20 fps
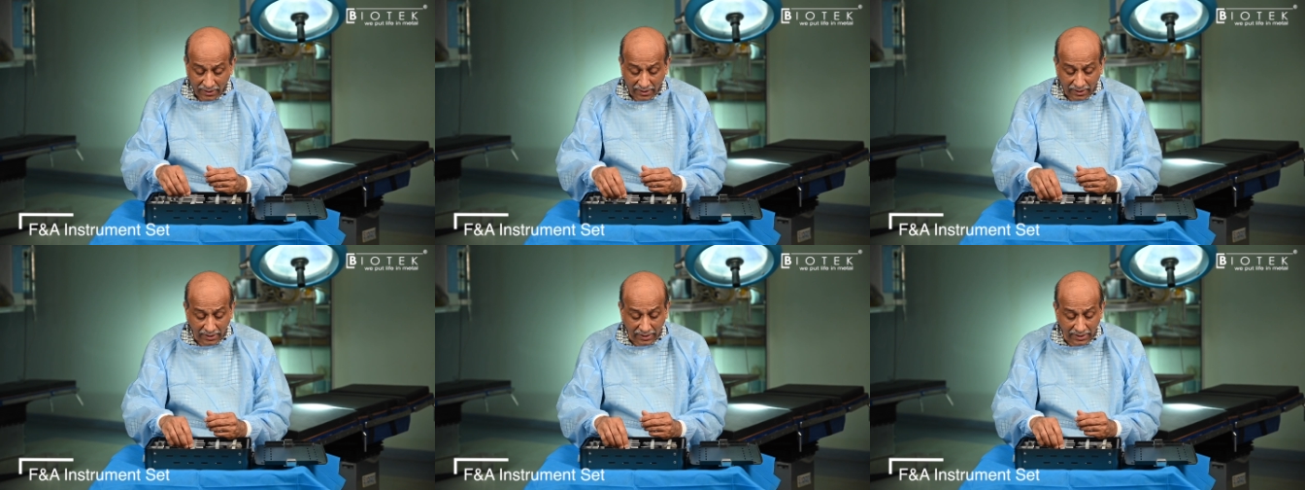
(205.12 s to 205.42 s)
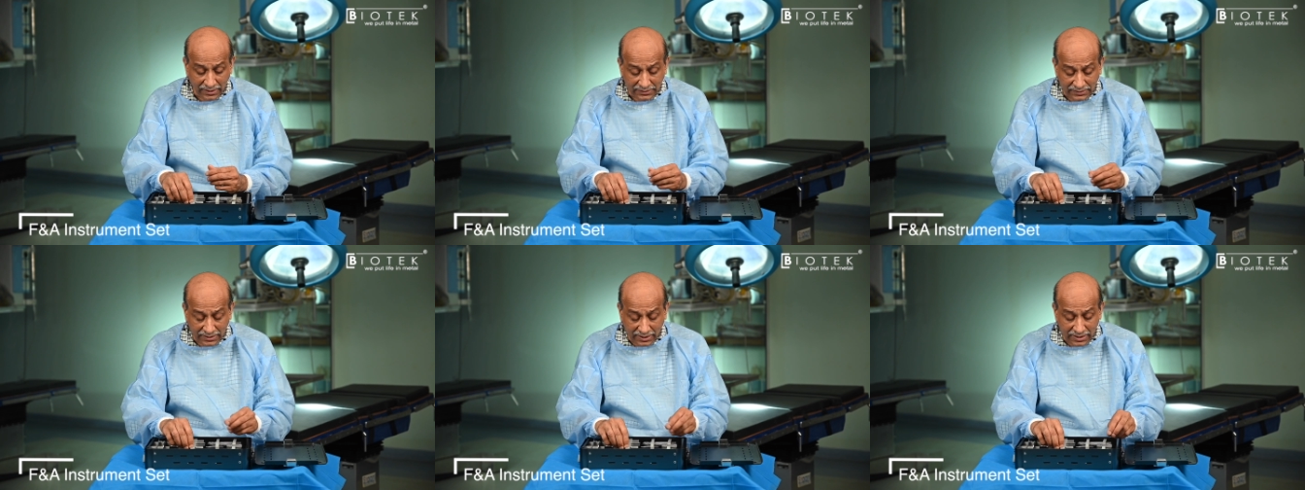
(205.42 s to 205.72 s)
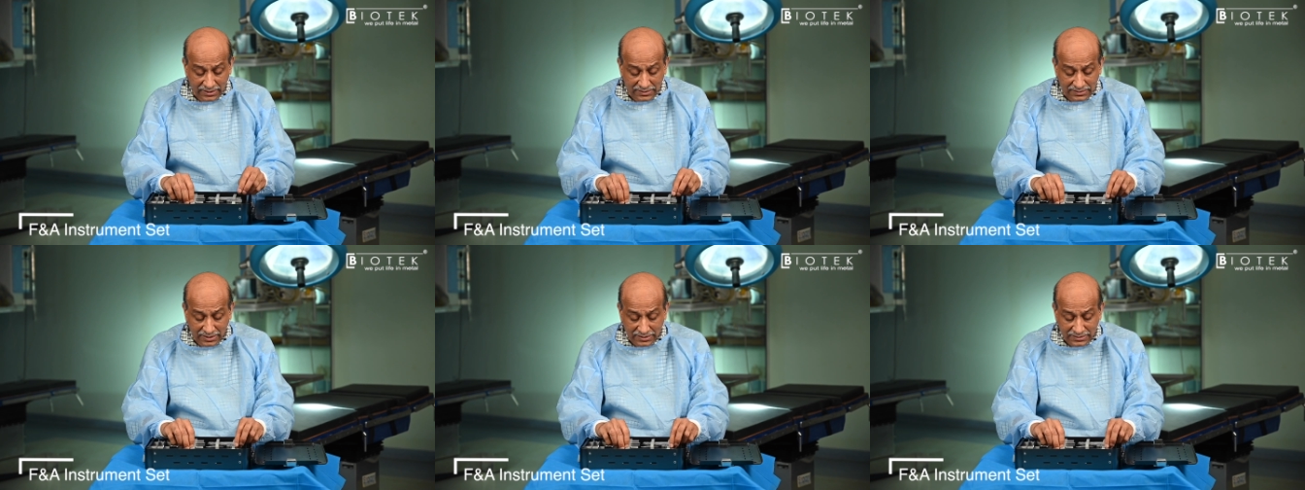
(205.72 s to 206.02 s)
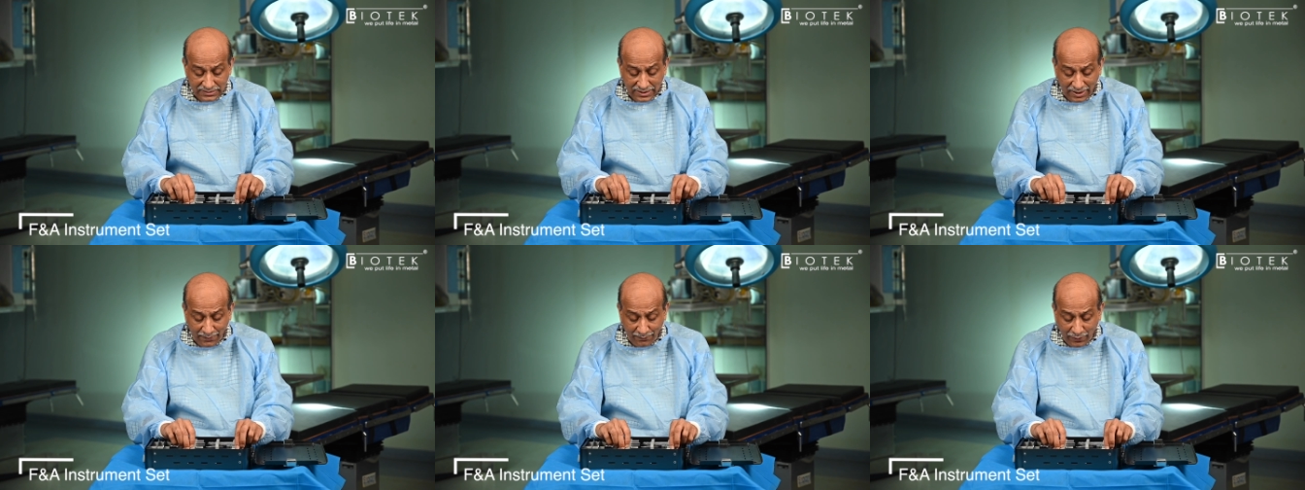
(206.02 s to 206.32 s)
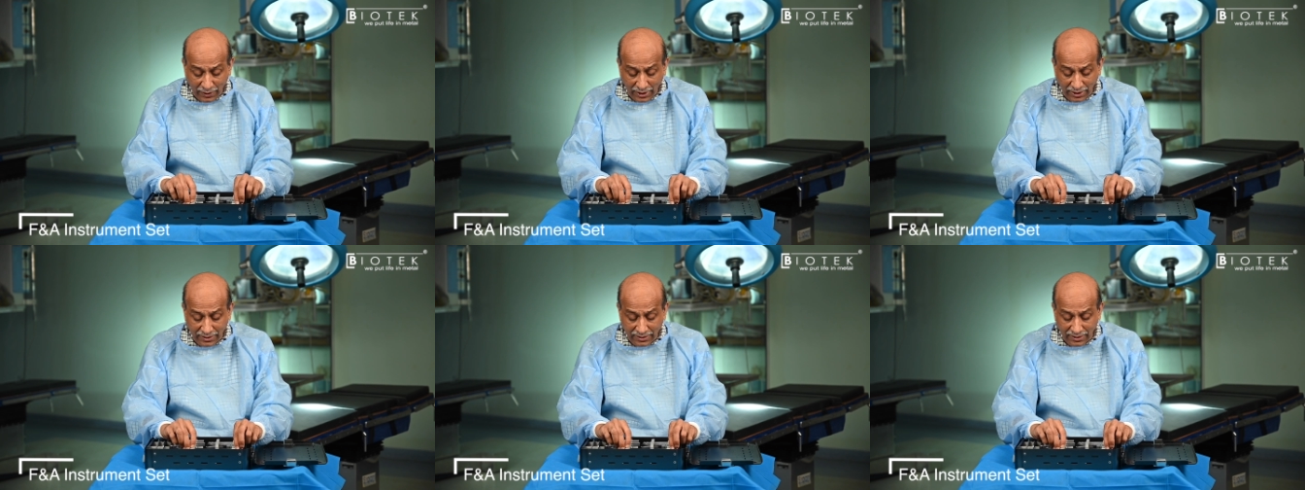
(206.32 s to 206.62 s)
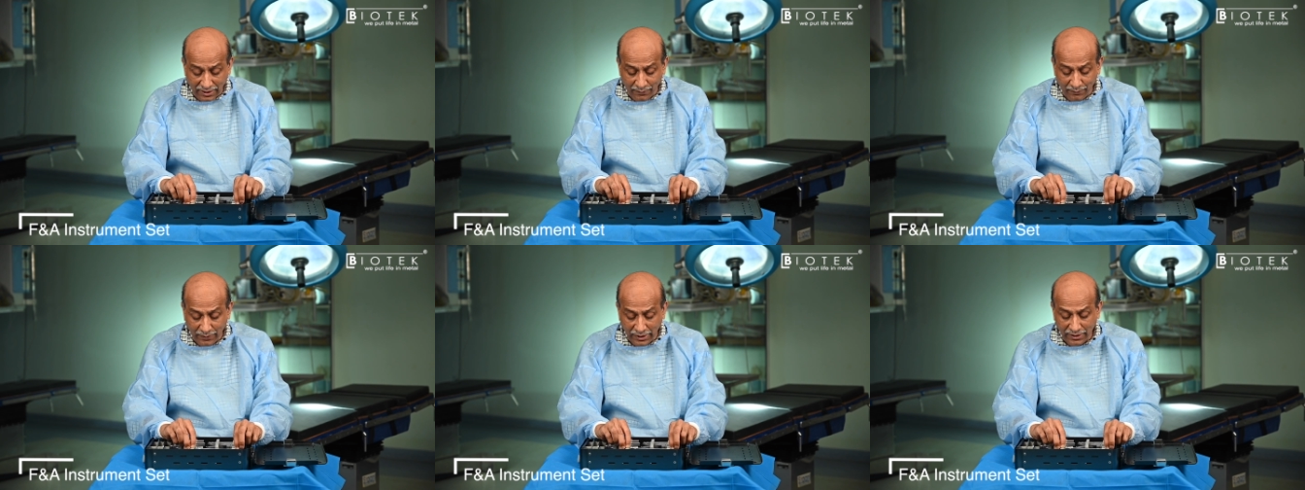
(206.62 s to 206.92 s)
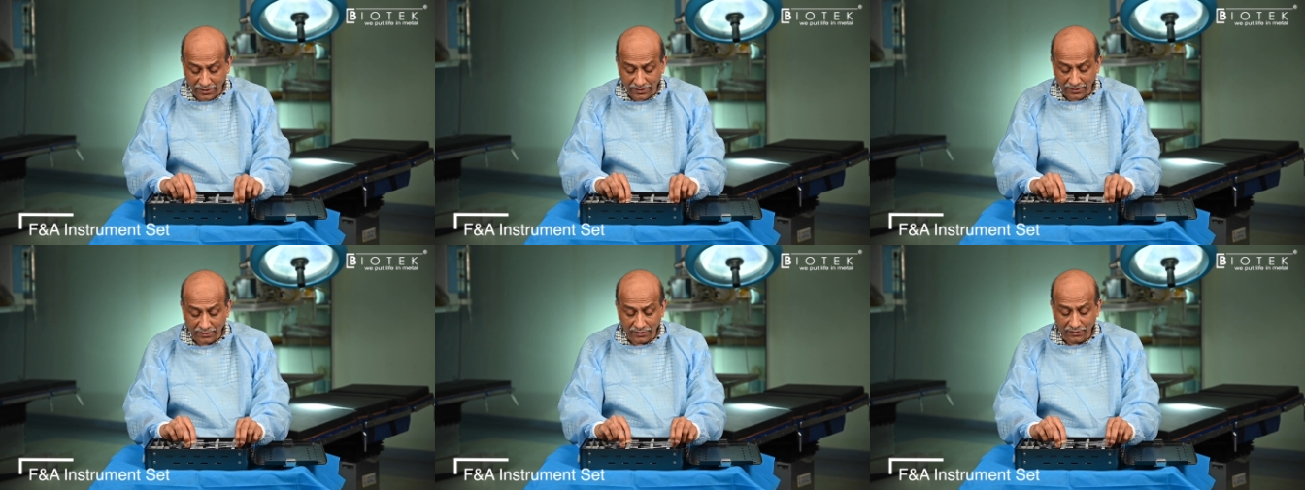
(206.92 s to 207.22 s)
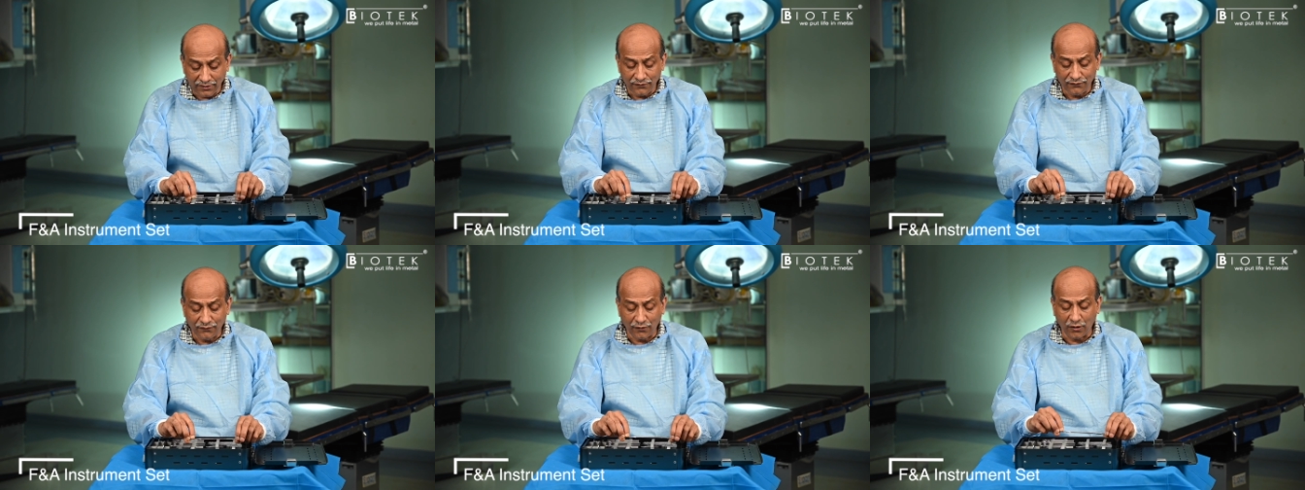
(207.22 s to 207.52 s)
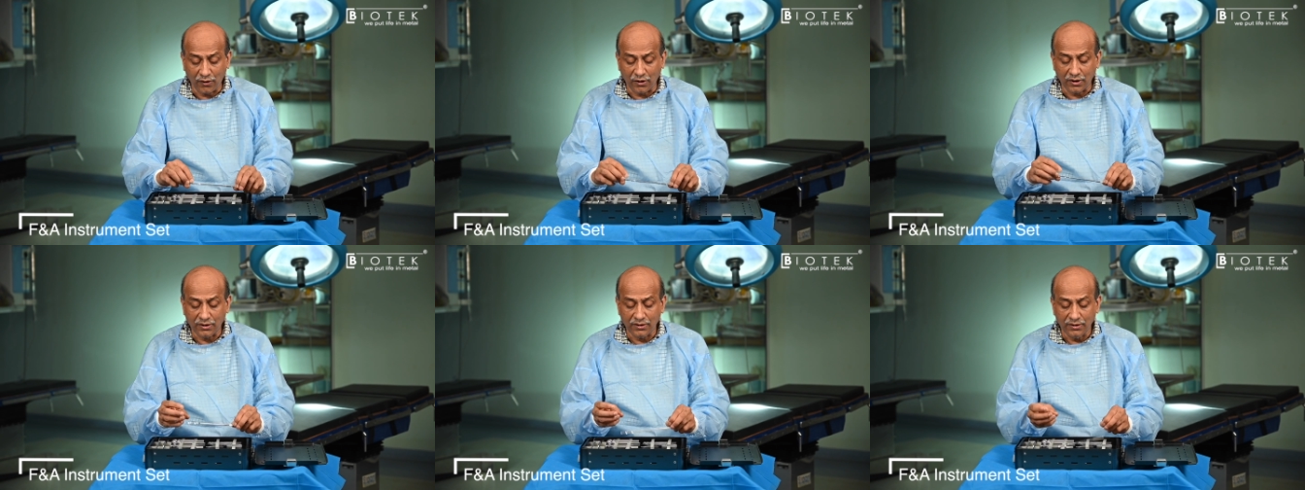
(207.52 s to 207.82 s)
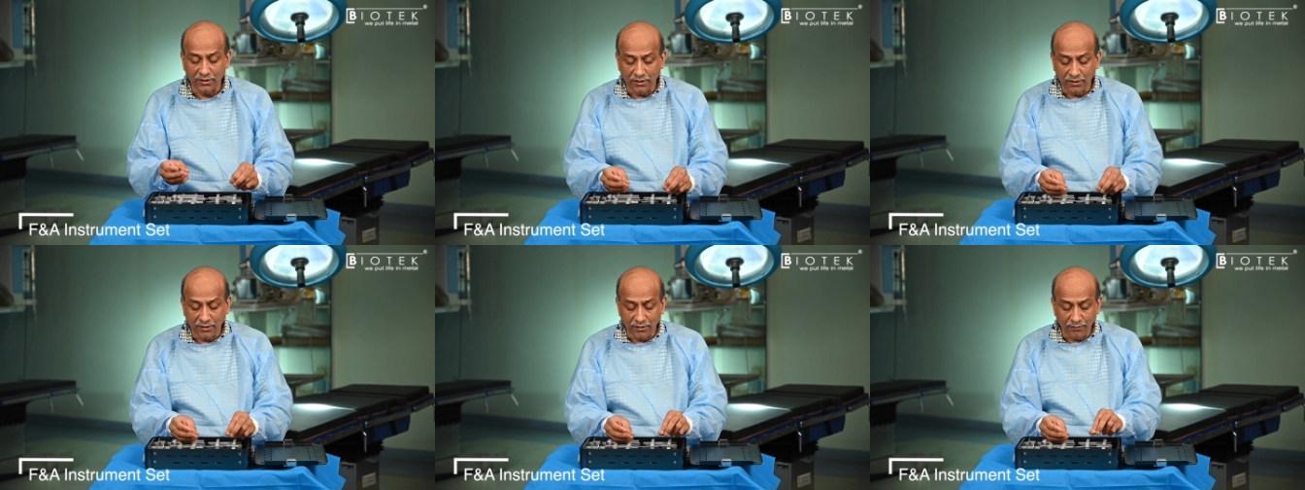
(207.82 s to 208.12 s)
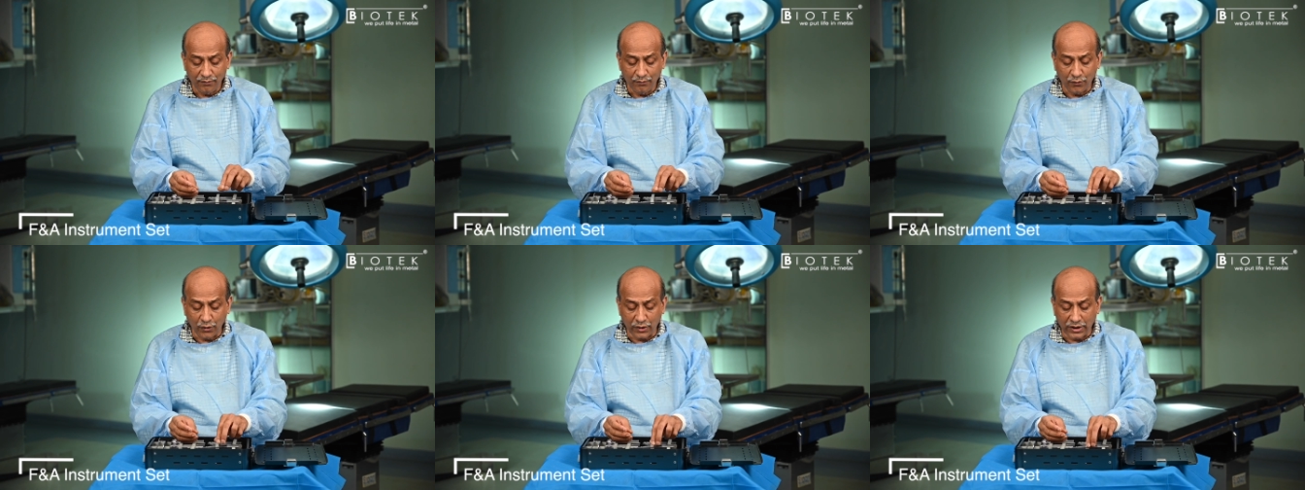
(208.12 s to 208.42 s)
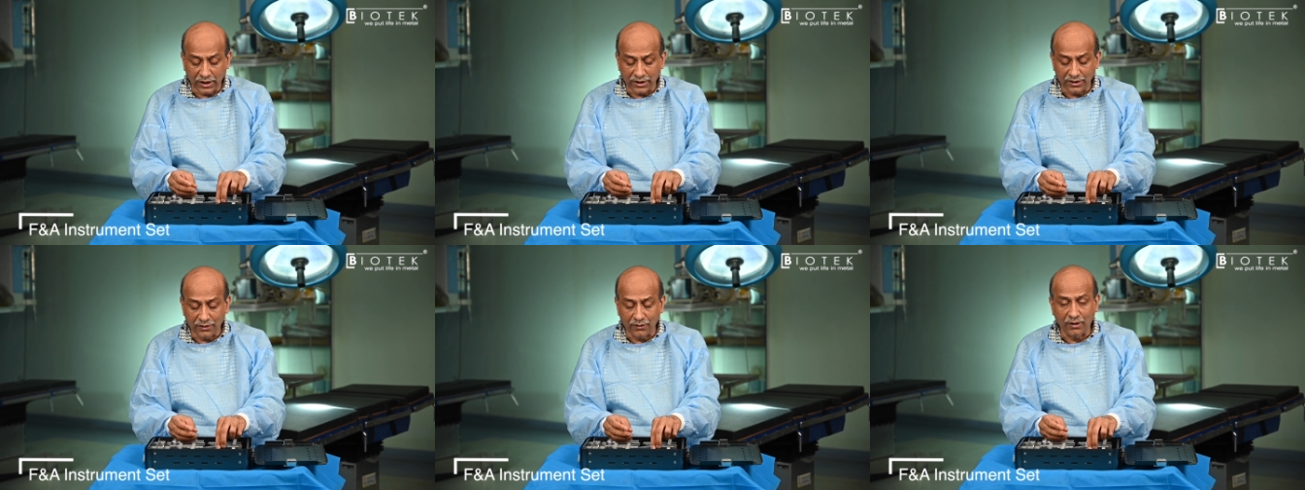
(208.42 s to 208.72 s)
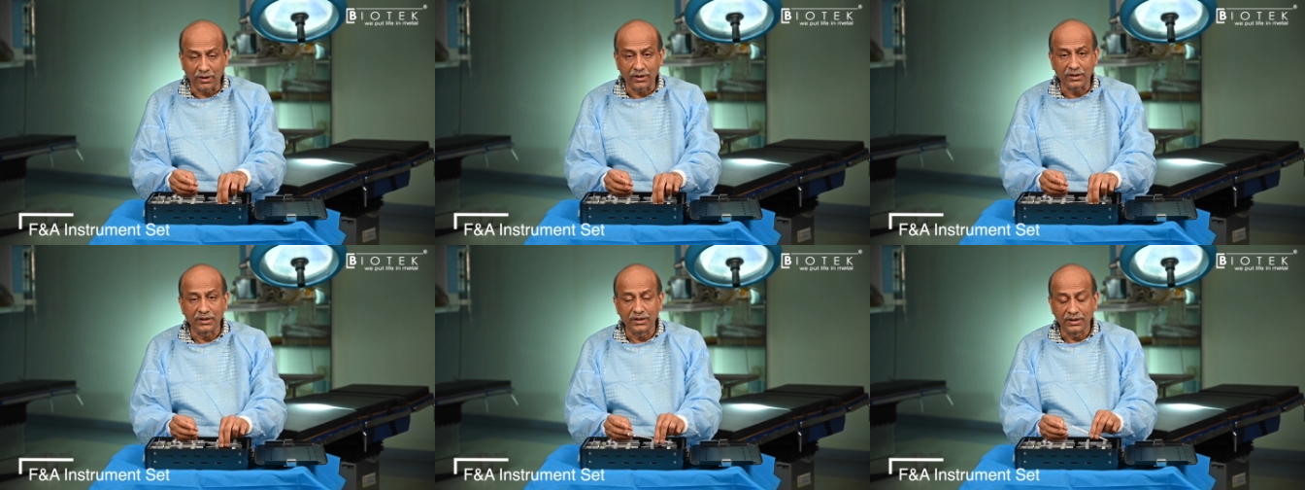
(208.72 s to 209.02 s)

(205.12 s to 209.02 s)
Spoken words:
and there is a separate drill bit for putting your